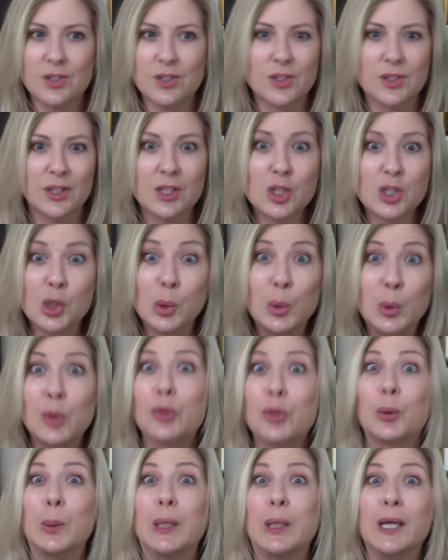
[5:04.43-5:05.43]
like 2 to
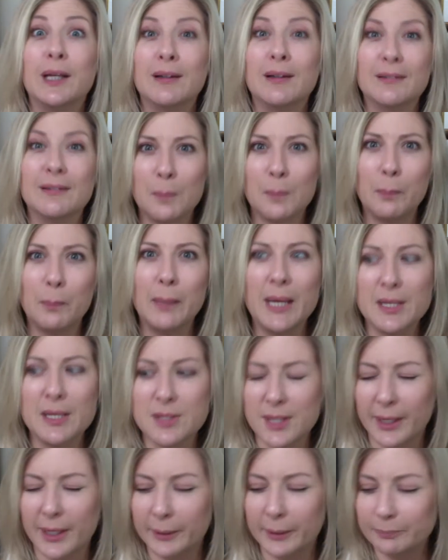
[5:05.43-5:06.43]
3.
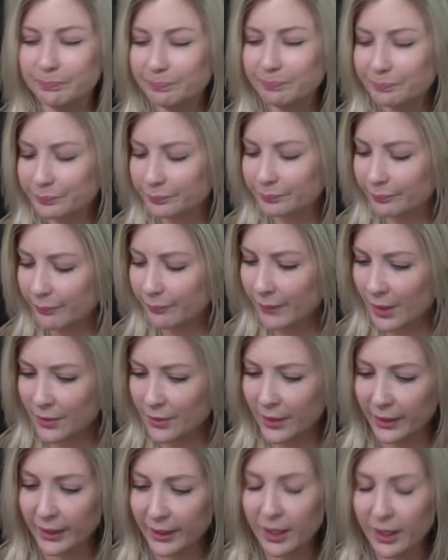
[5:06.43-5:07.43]
Amazing.
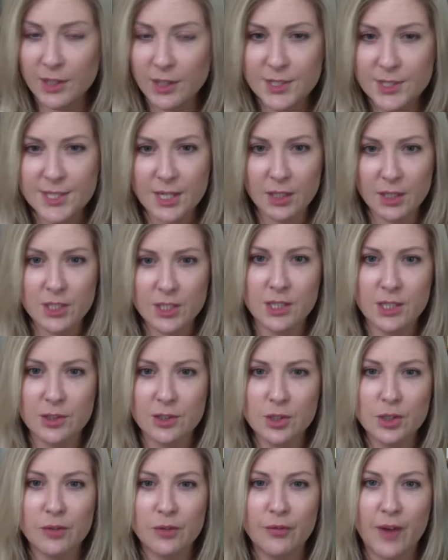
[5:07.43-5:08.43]
Then I got sucked
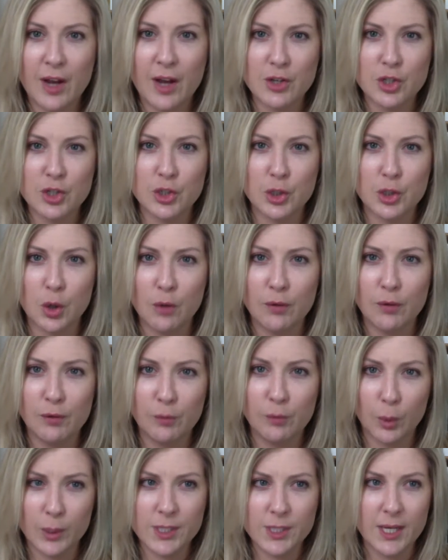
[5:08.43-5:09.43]
into the Fashion Nova
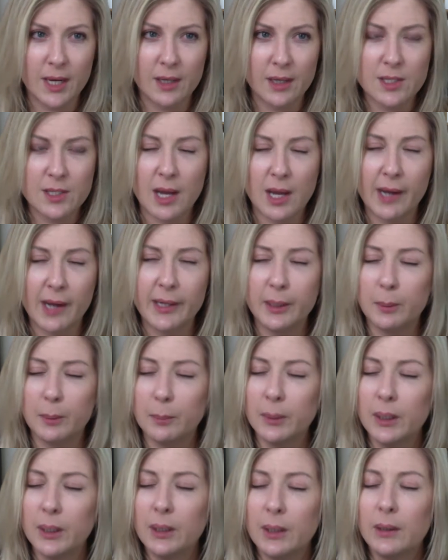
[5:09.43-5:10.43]
vortex. I am
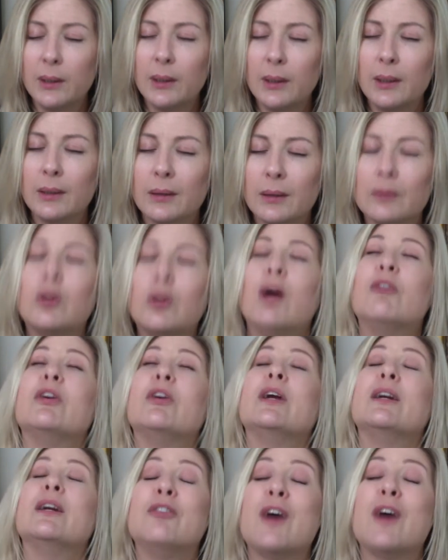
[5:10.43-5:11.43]

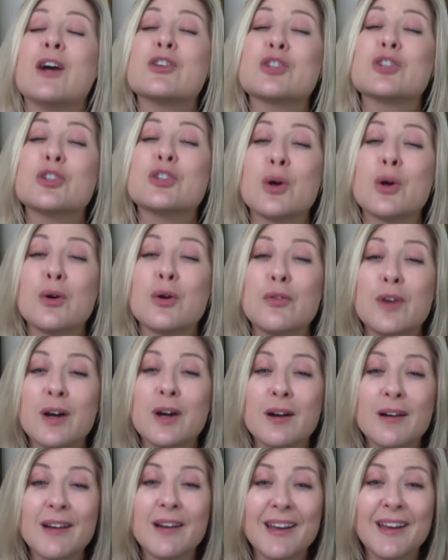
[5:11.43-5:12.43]
loving Fashion
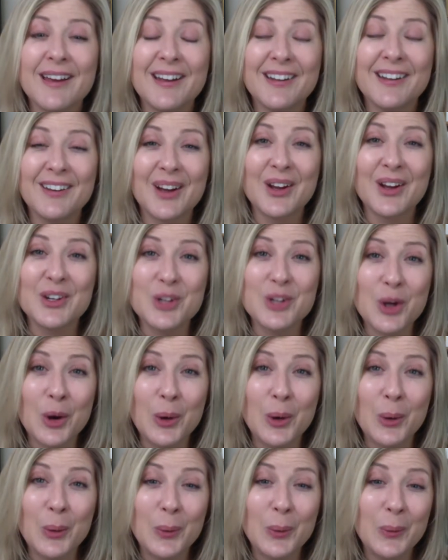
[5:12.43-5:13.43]
Nova, and I
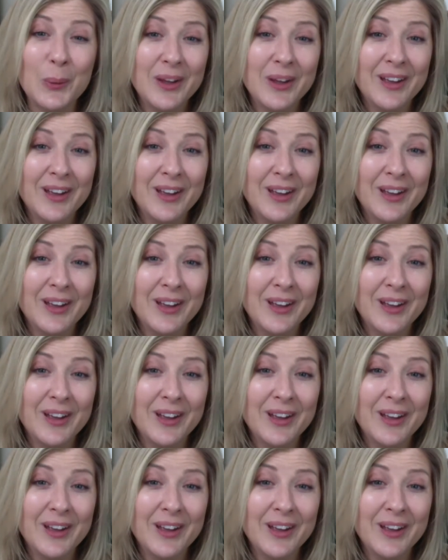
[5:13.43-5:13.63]
know